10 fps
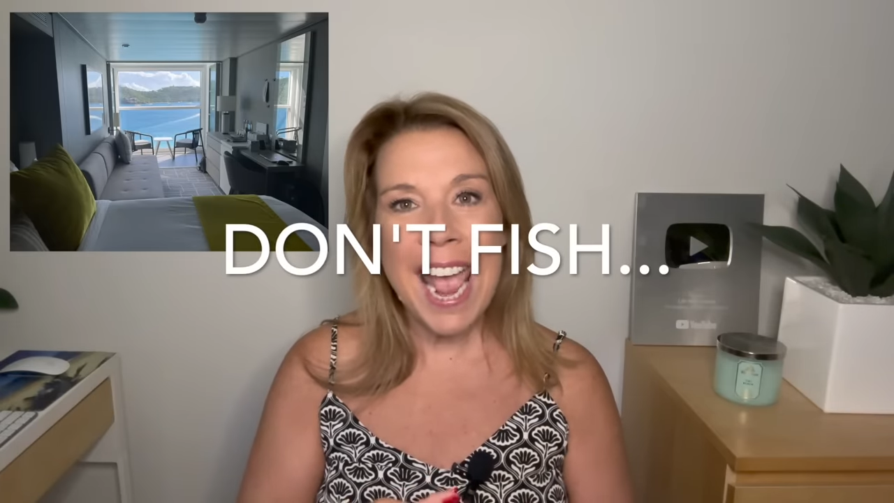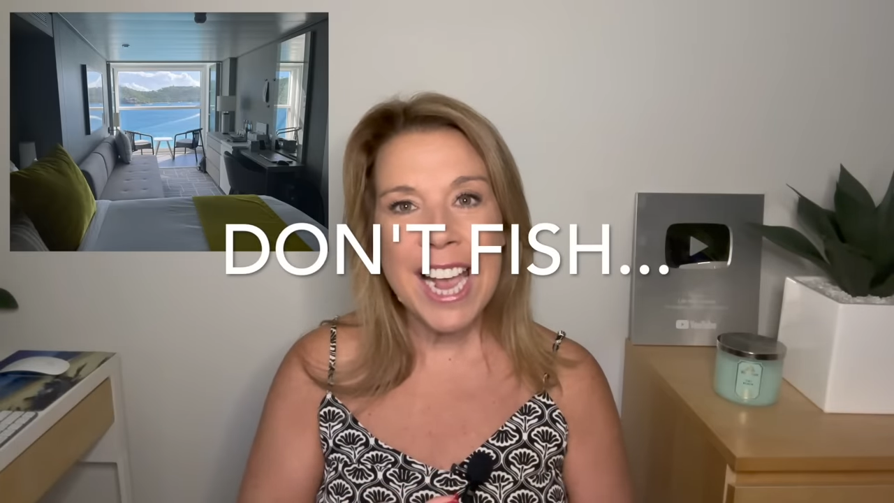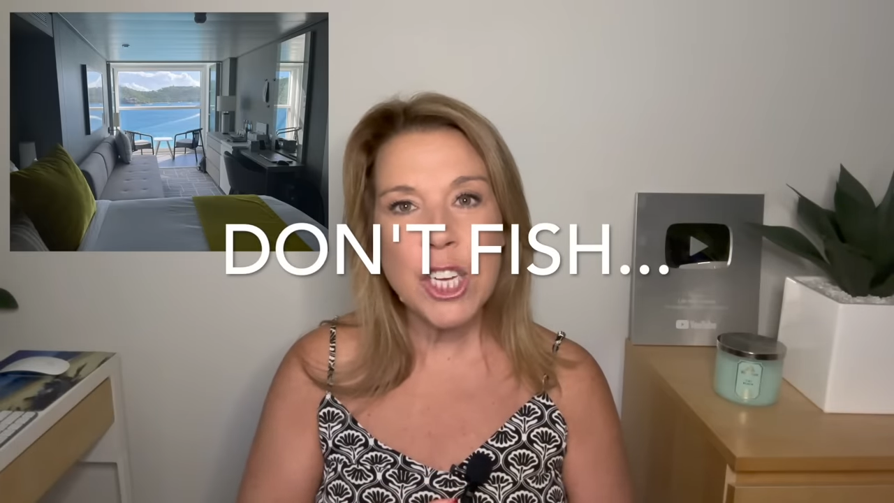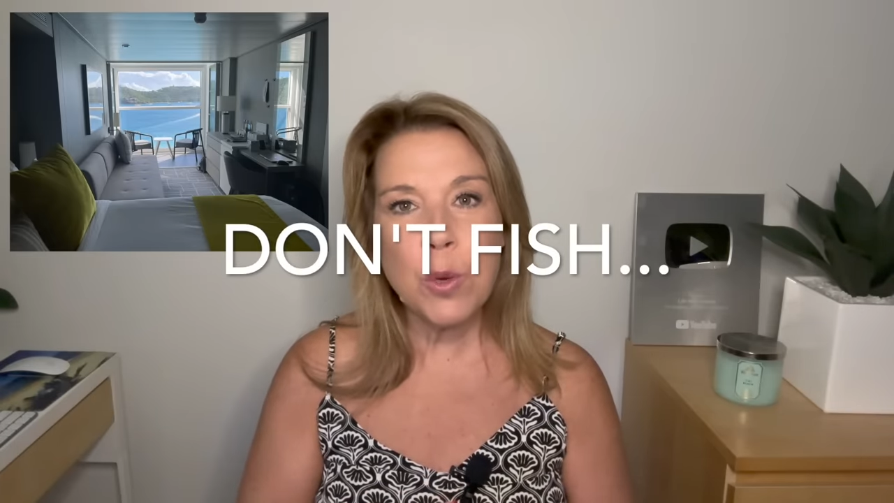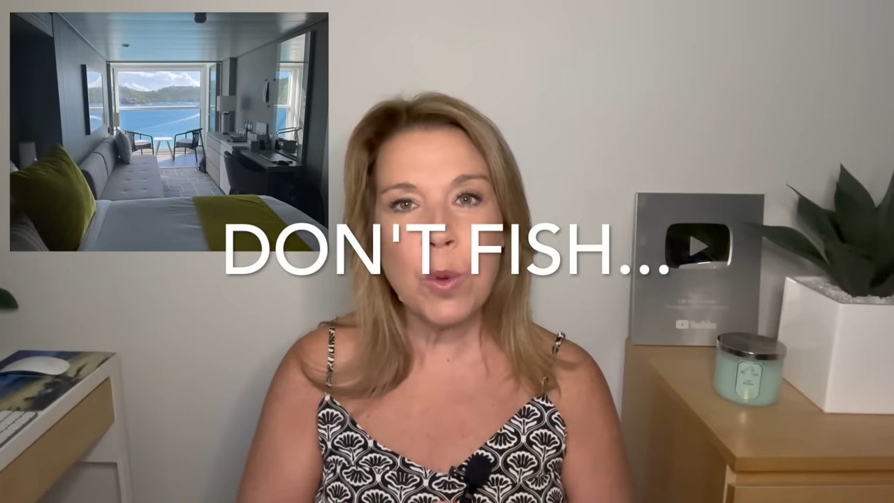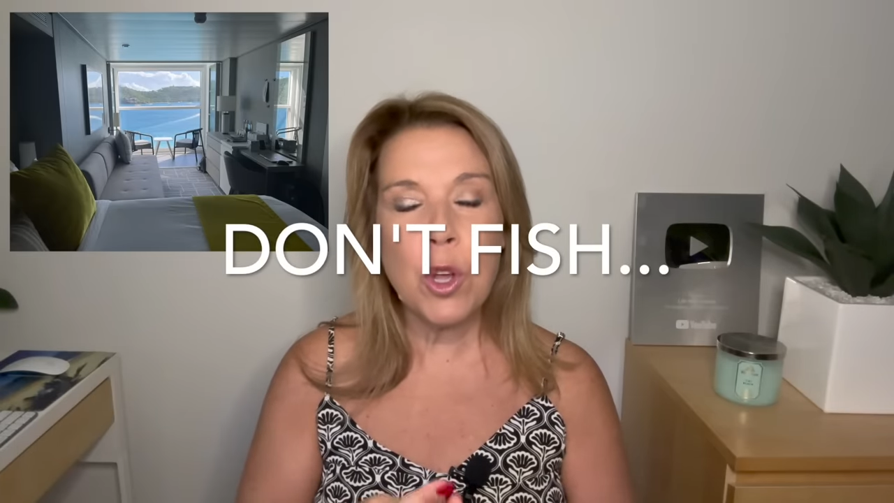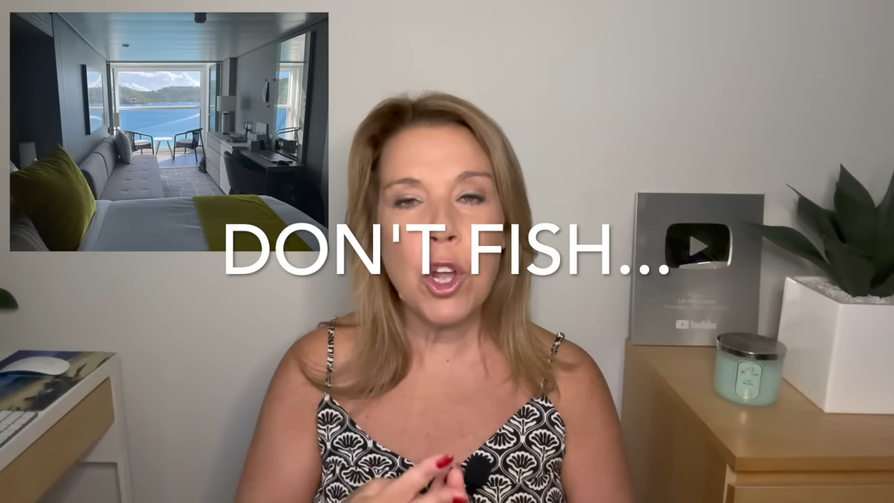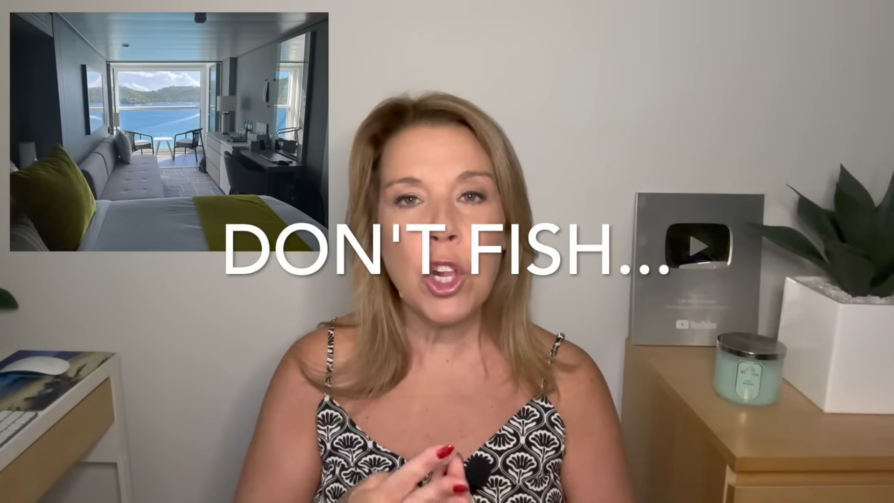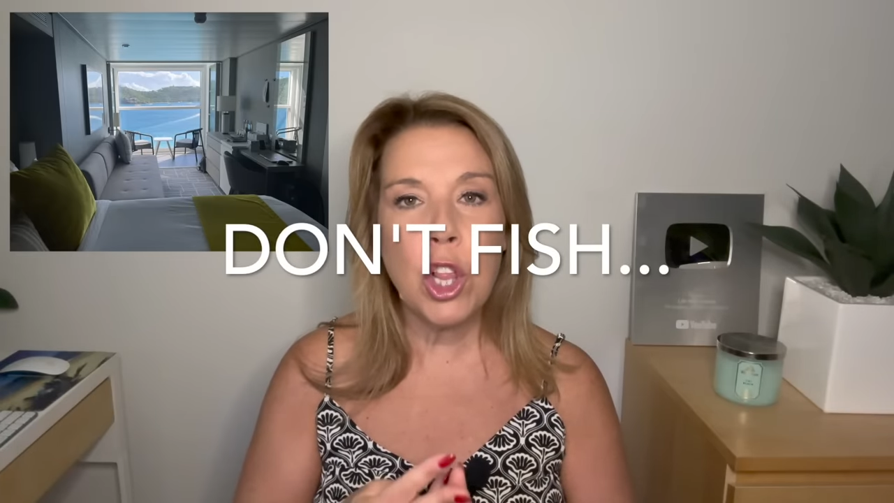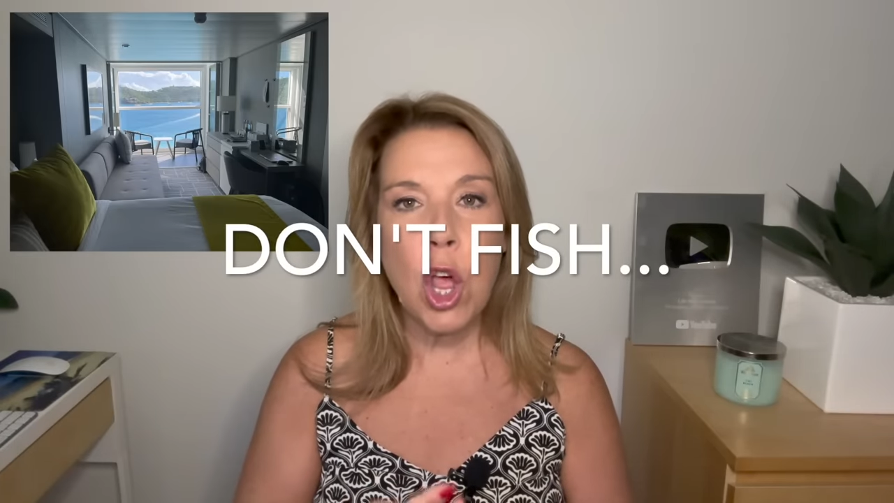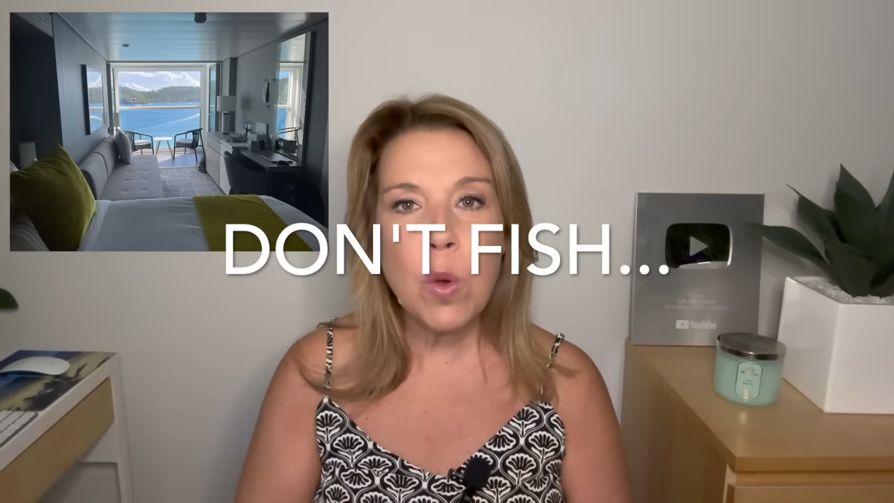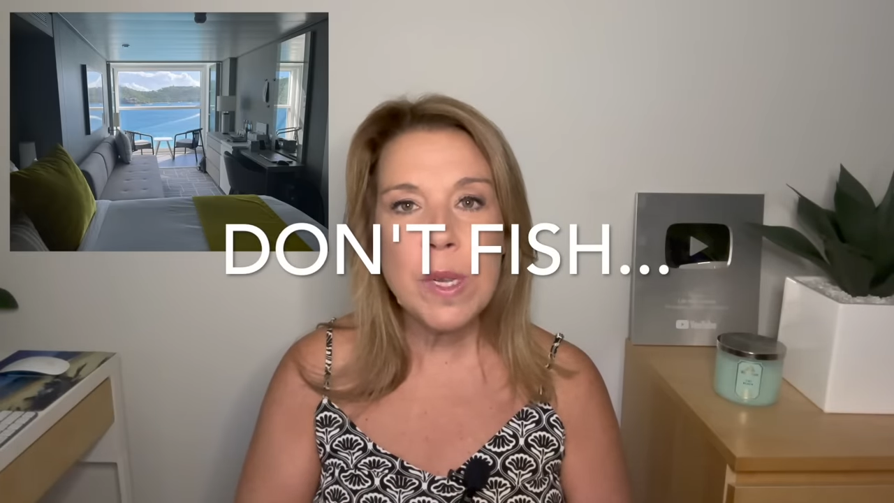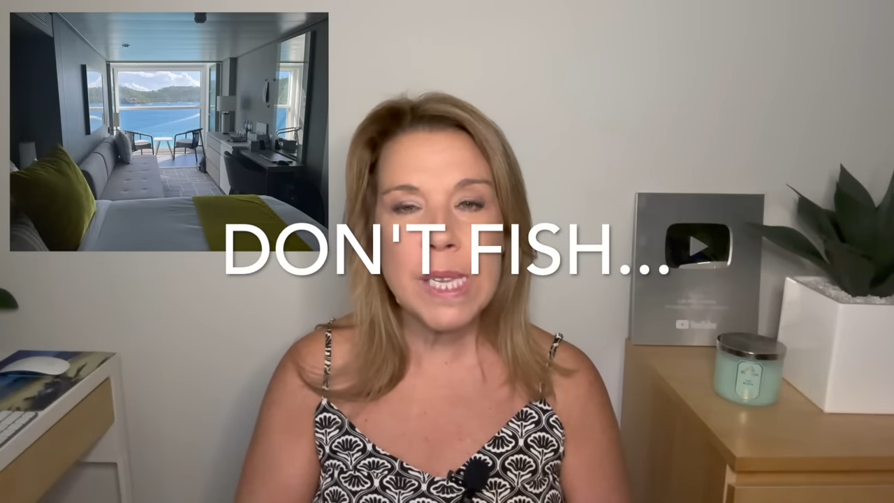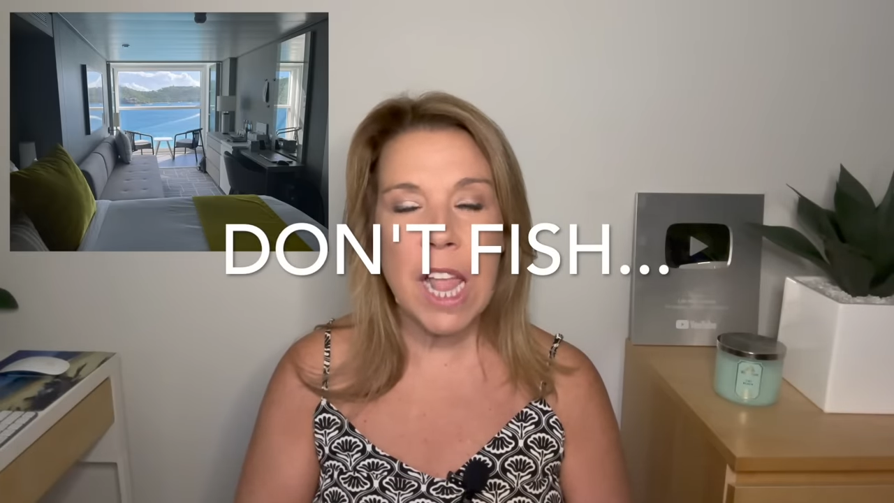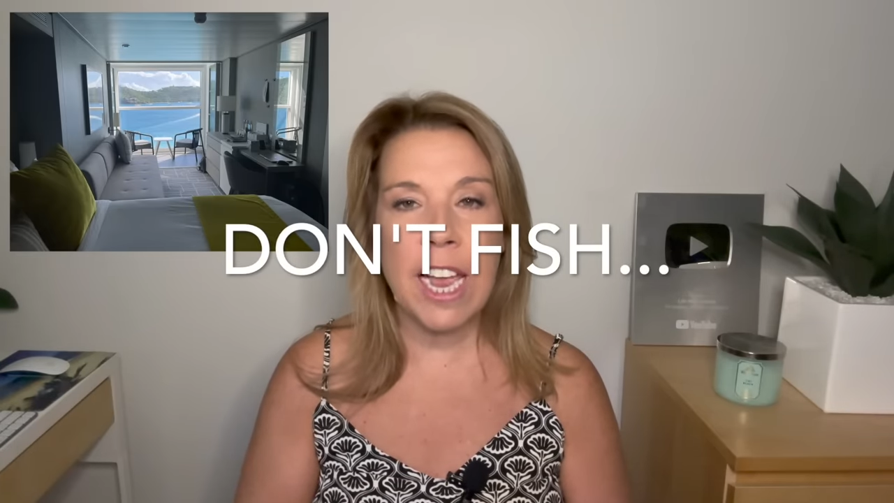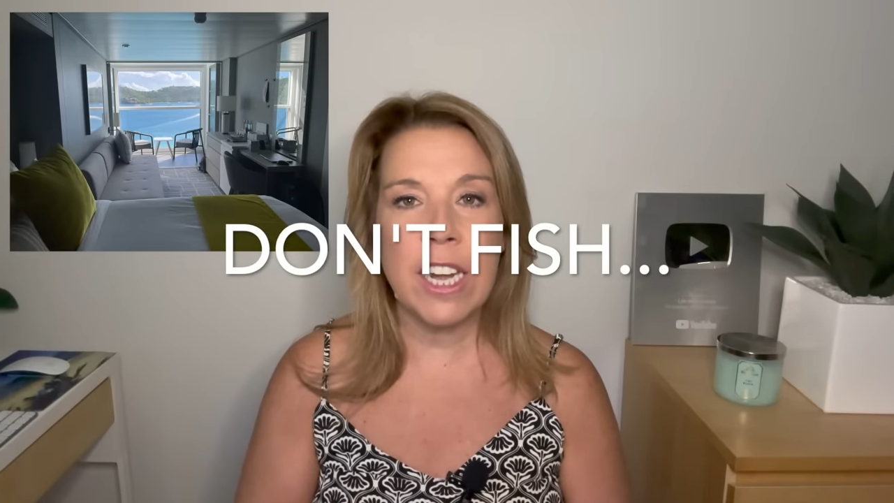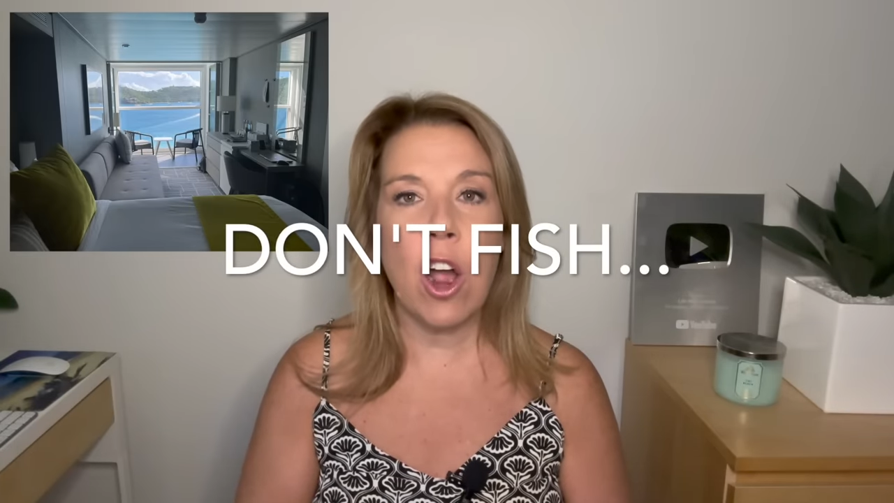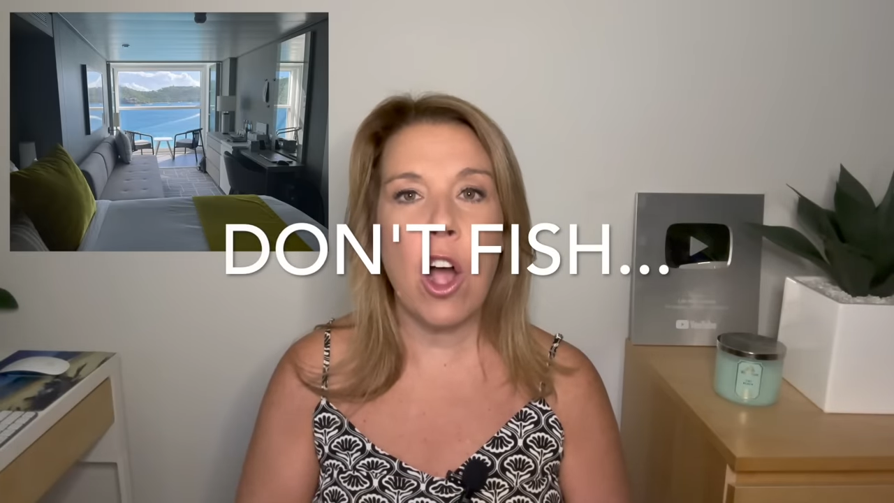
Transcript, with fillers: actual clothesline